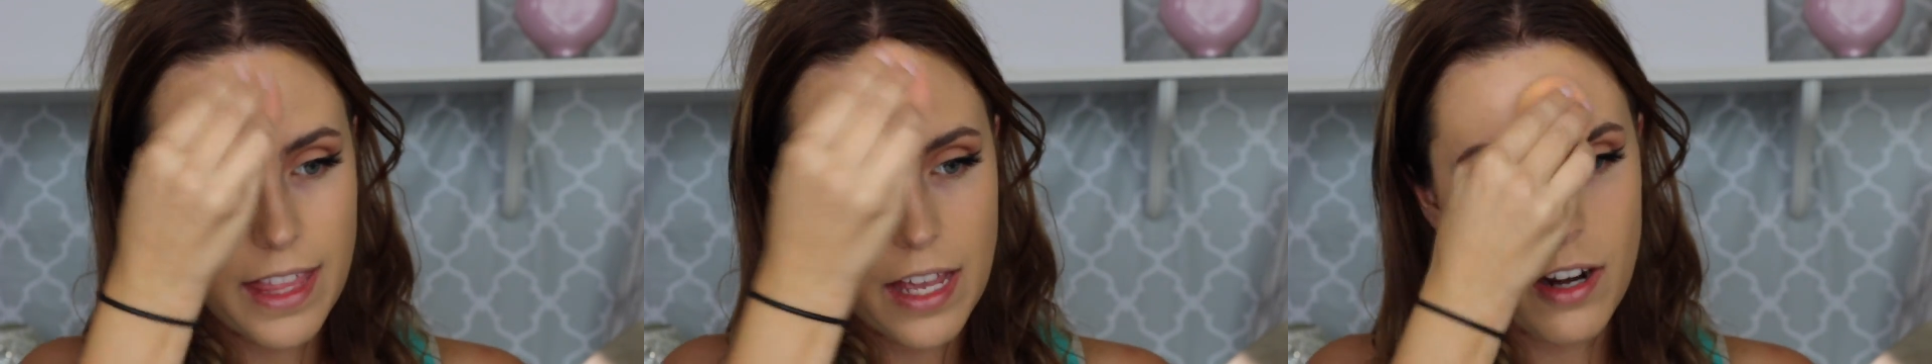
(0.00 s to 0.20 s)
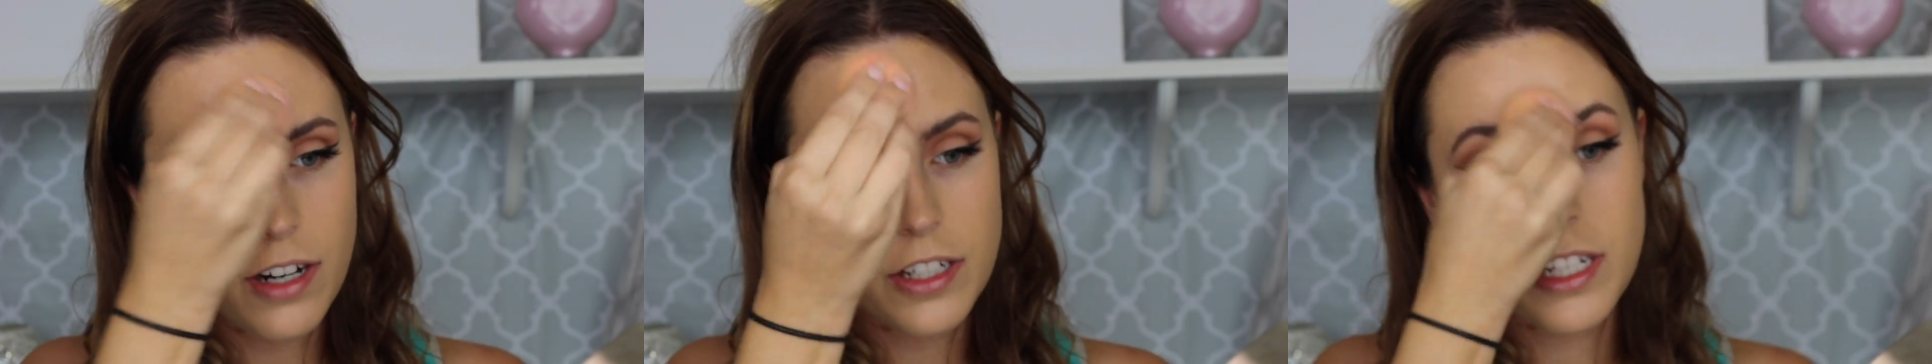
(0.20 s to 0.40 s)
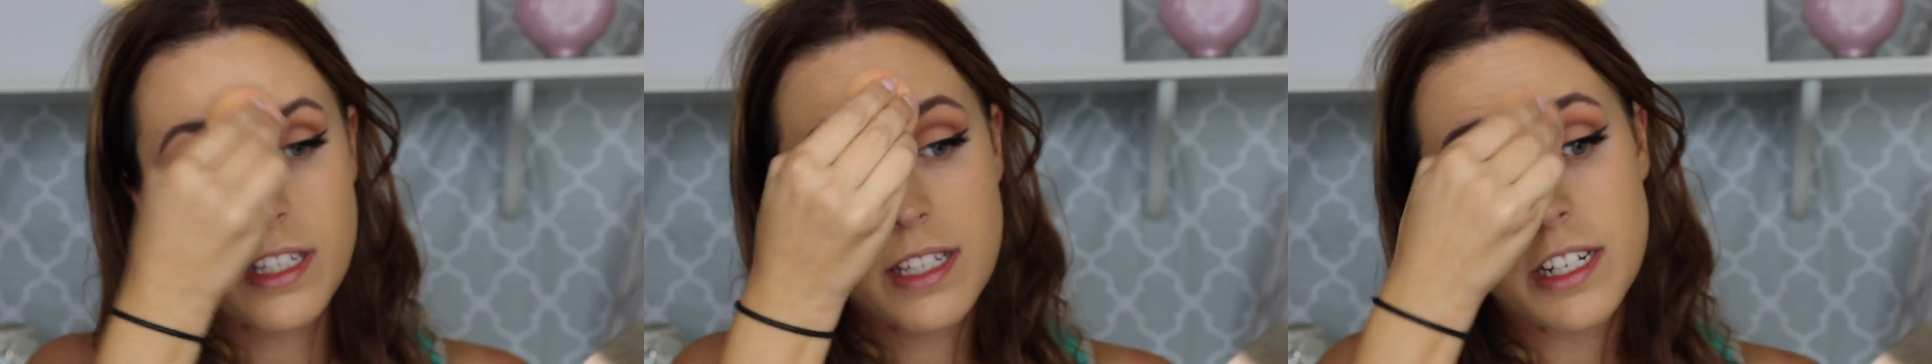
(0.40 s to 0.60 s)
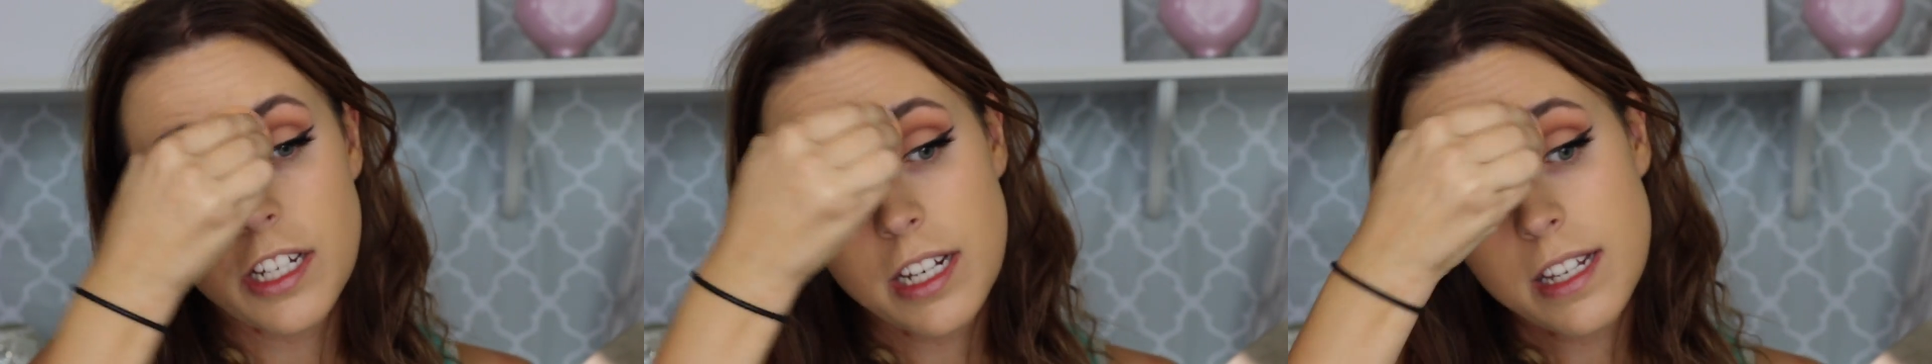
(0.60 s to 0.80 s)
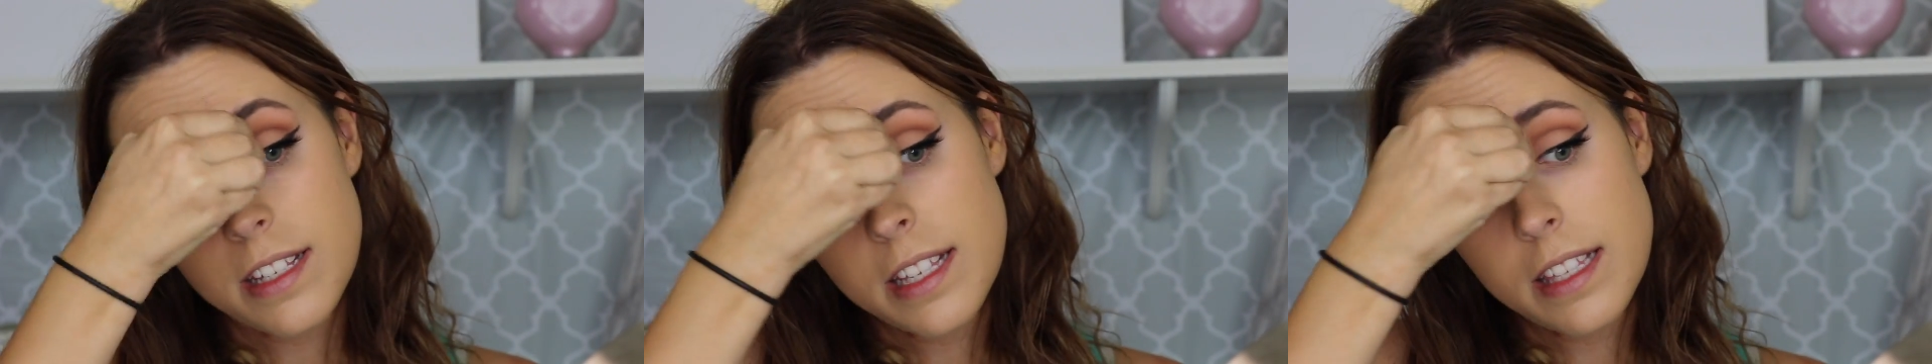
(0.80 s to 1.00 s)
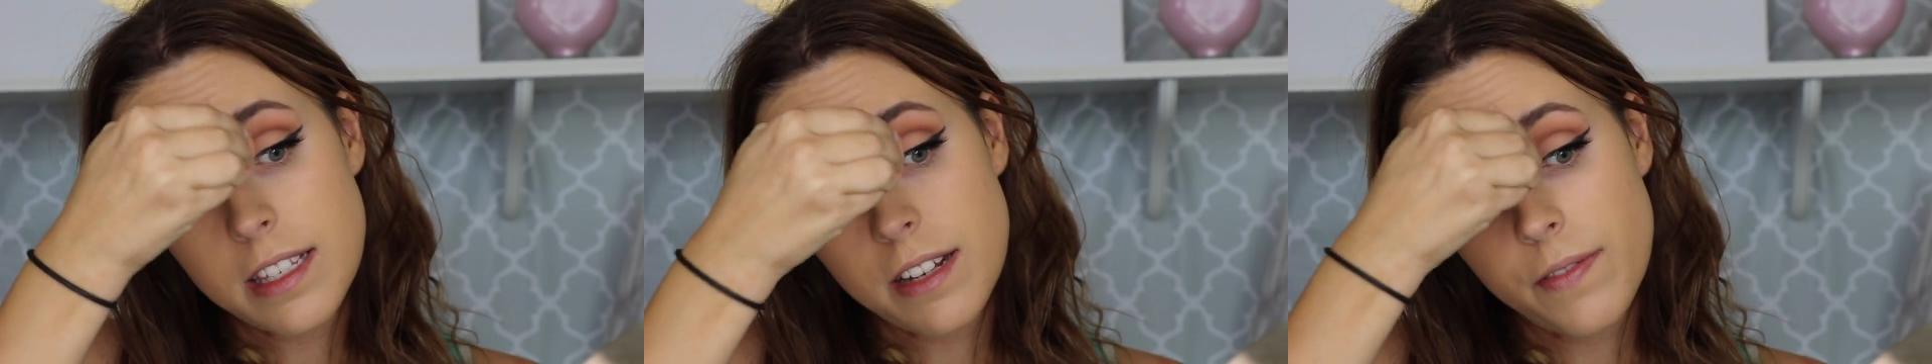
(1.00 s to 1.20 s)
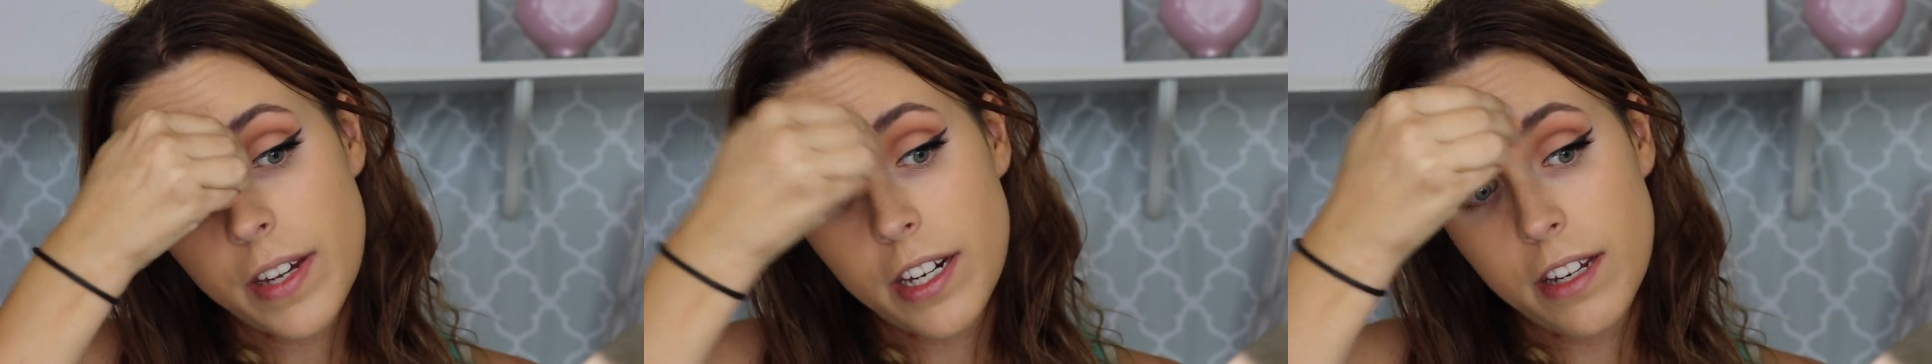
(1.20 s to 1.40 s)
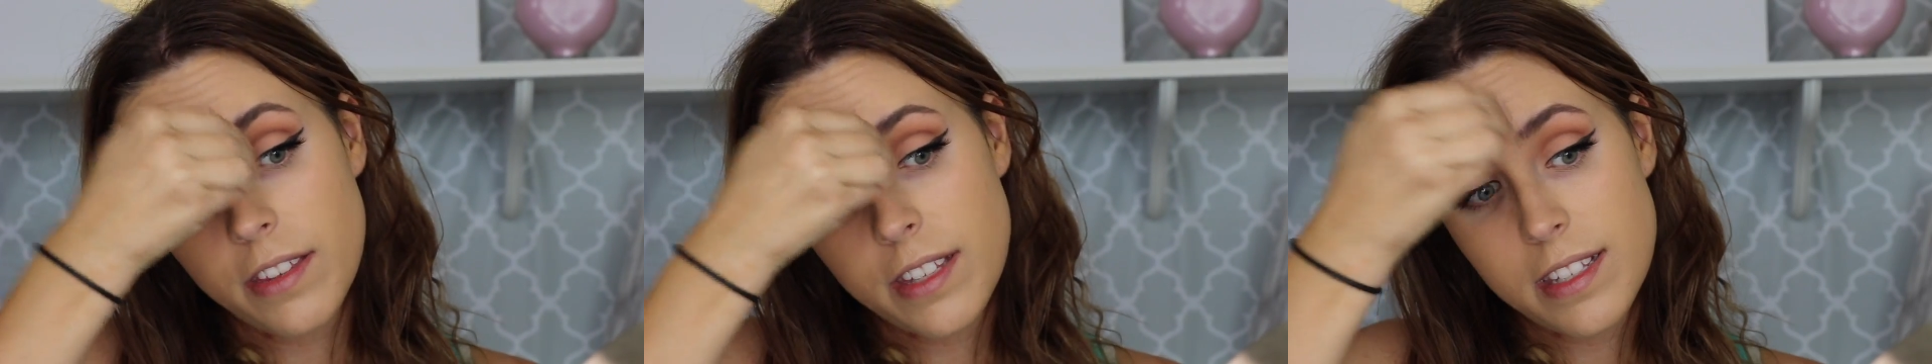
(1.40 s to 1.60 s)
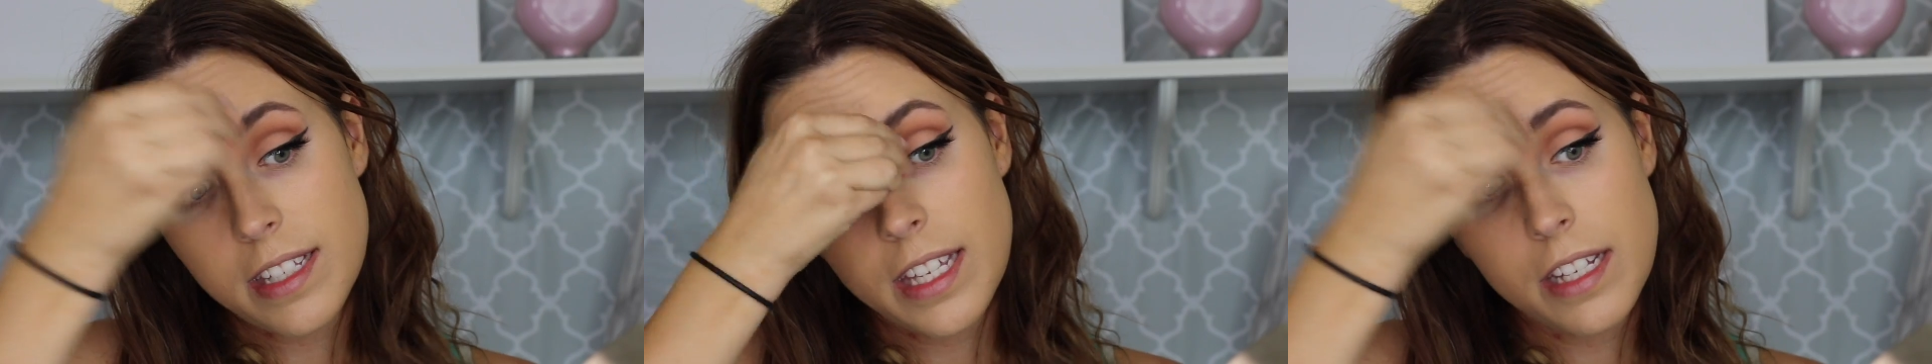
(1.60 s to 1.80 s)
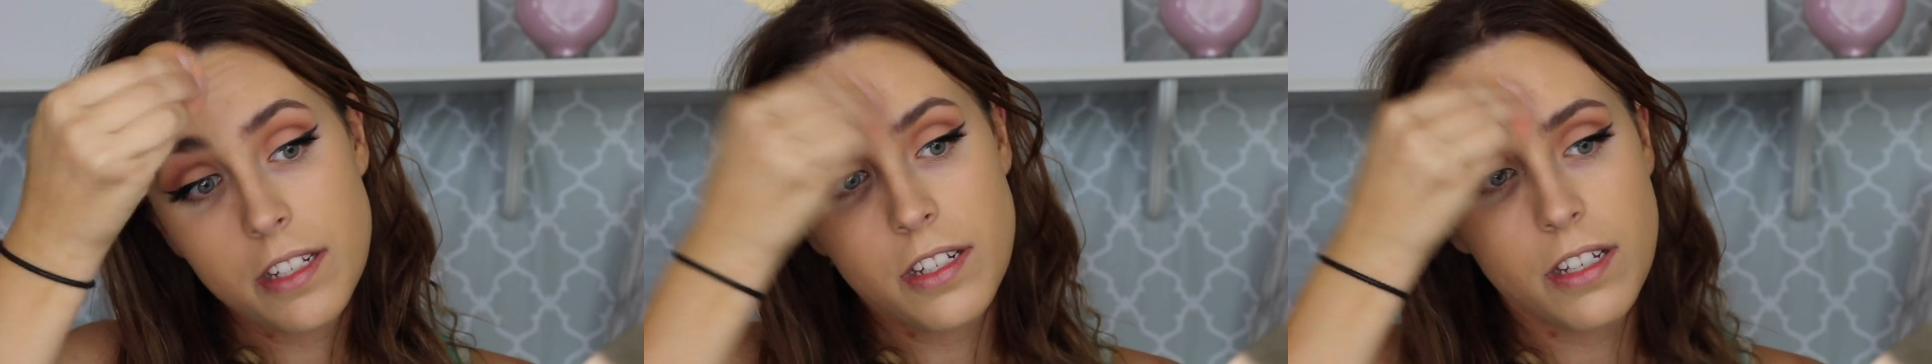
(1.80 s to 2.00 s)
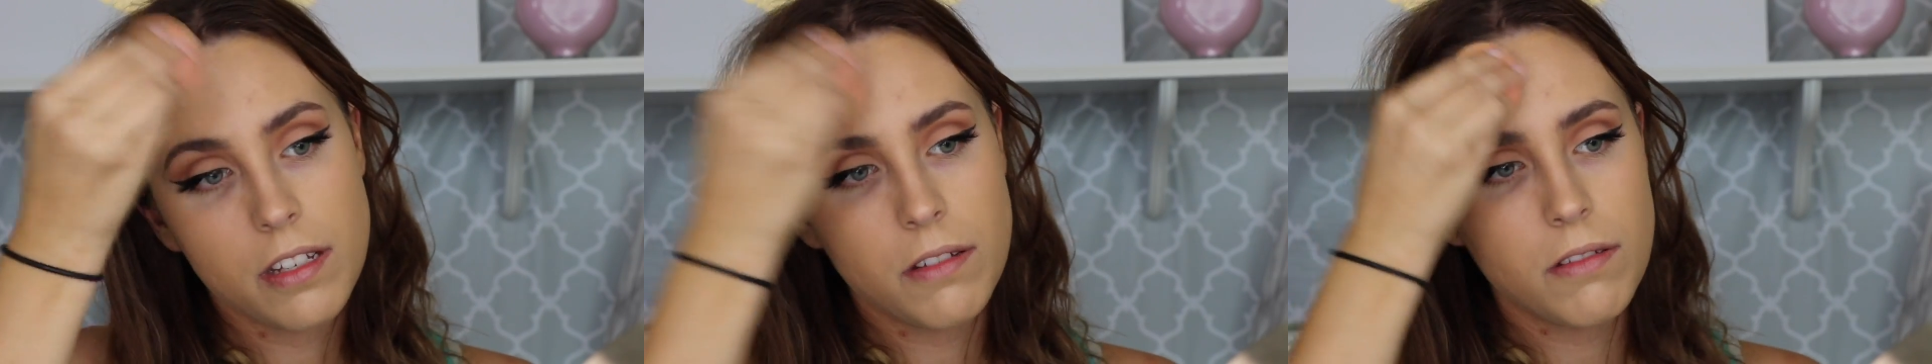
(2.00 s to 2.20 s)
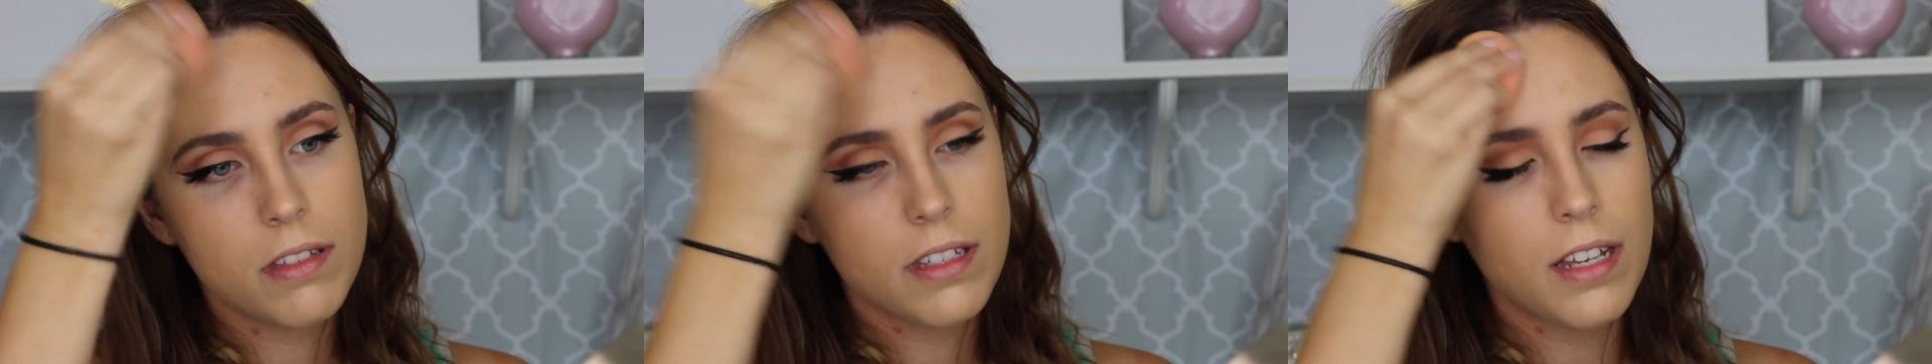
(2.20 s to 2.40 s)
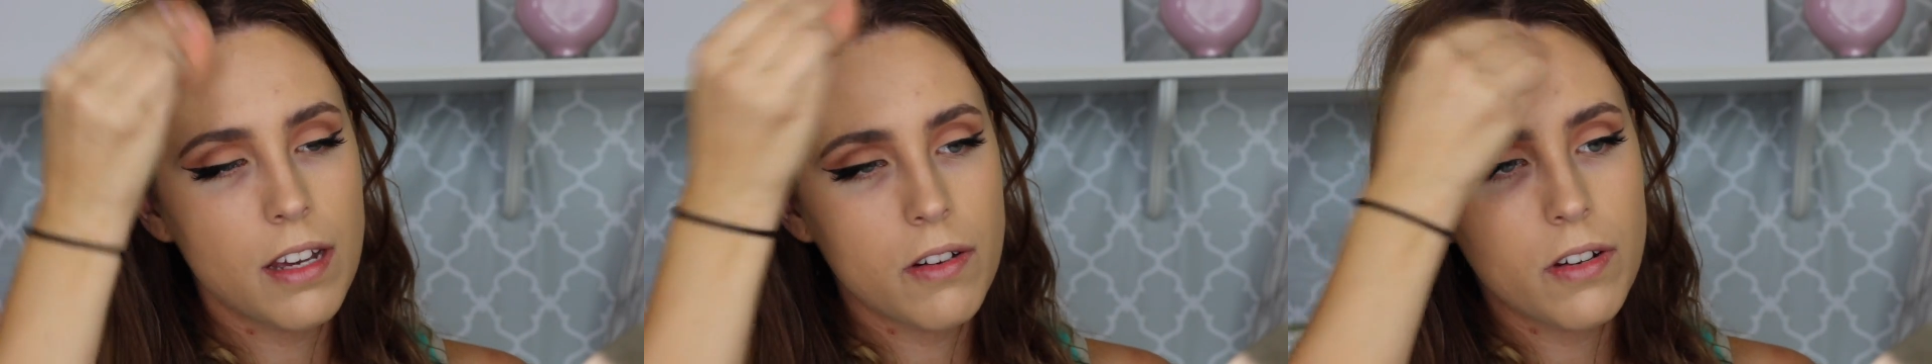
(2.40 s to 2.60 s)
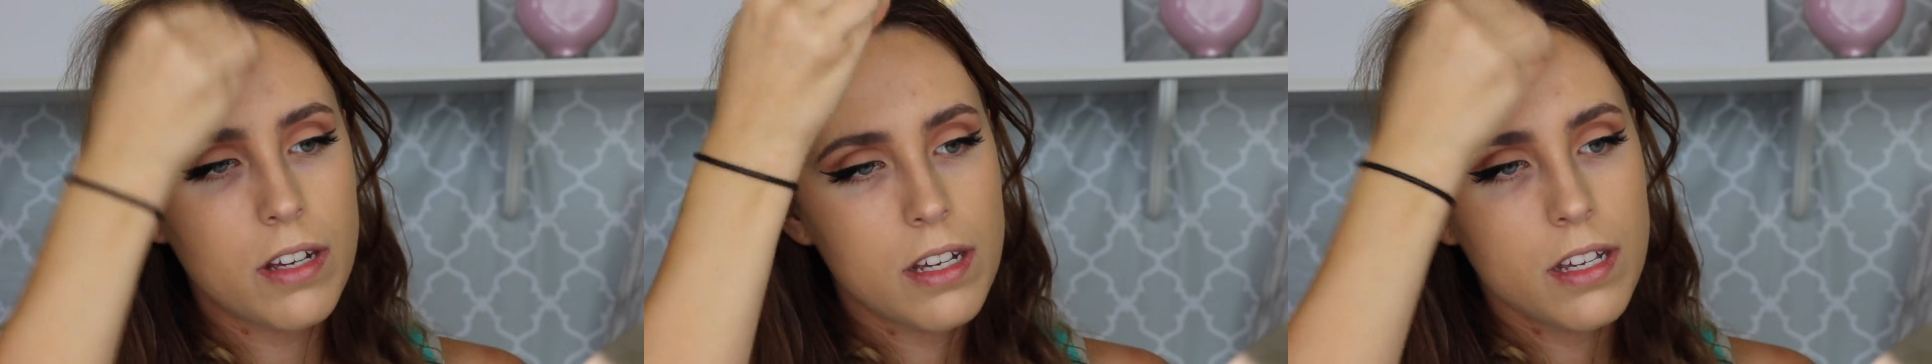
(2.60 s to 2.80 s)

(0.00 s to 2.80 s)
They are just such a sensitive area of the skin too, so